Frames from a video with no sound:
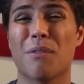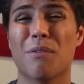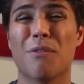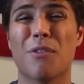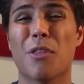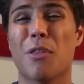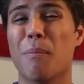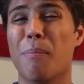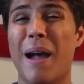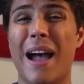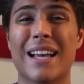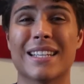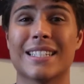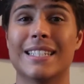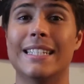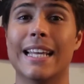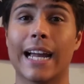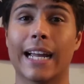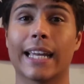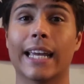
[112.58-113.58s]
for the past
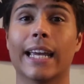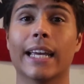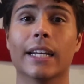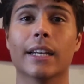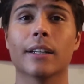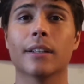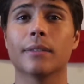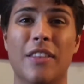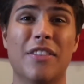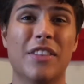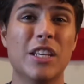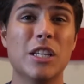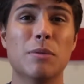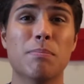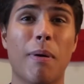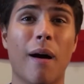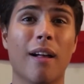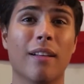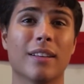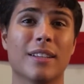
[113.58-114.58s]
decade, and these
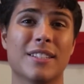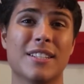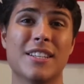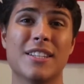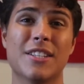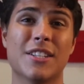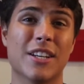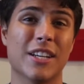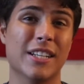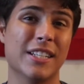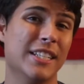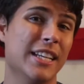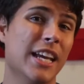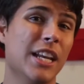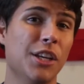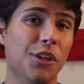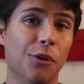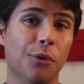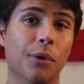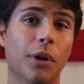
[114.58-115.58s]
policies
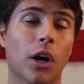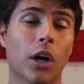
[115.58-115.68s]
continued